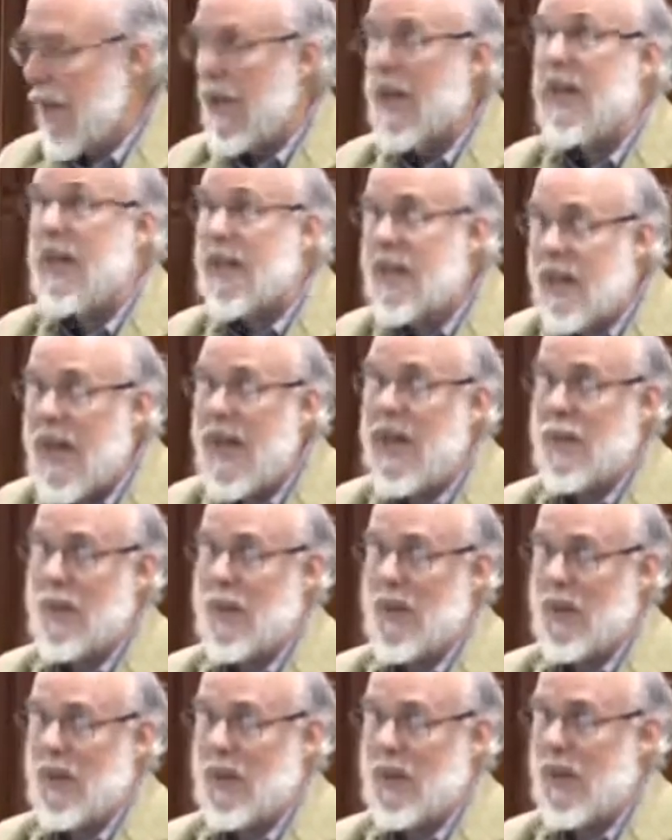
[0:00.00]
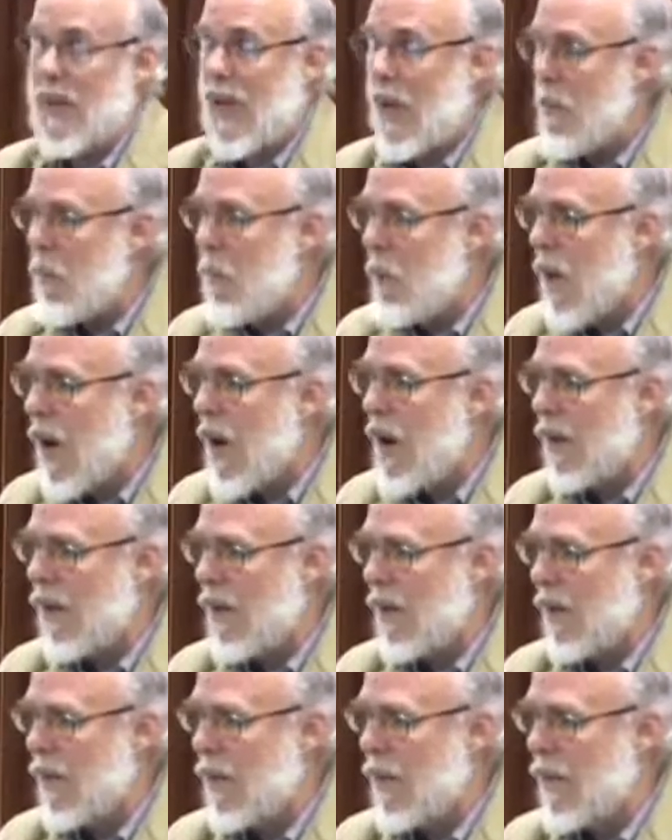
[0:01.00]
an example, a
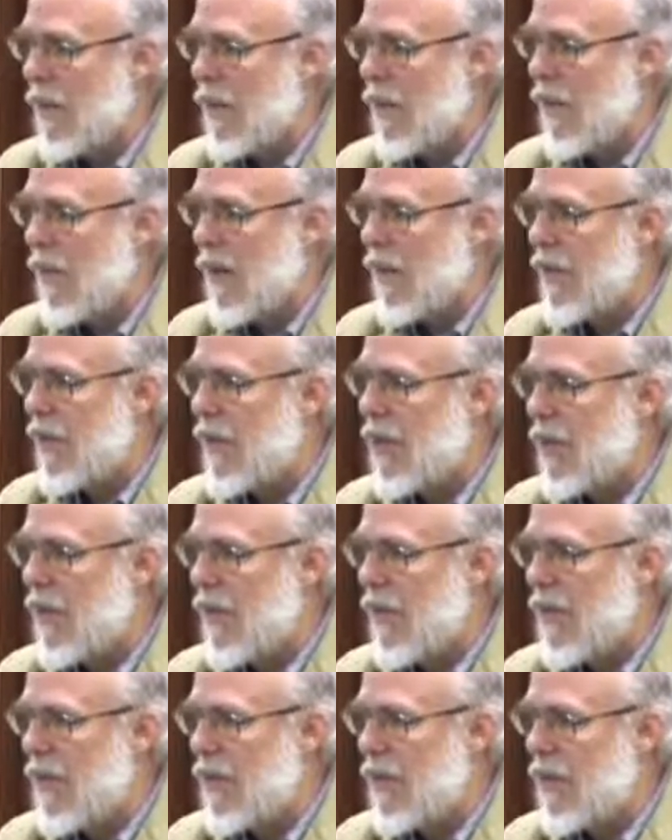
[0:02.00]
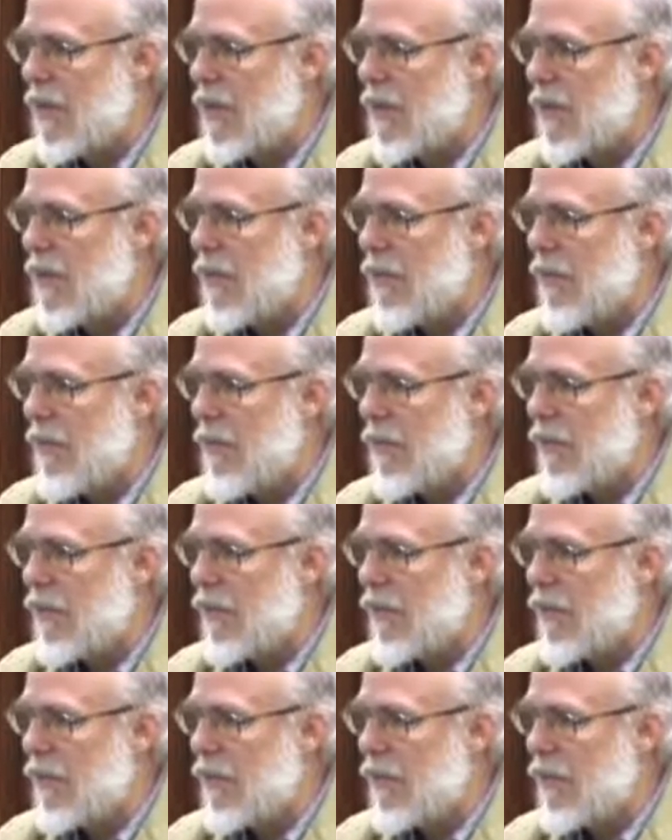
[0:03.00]
model for other communities.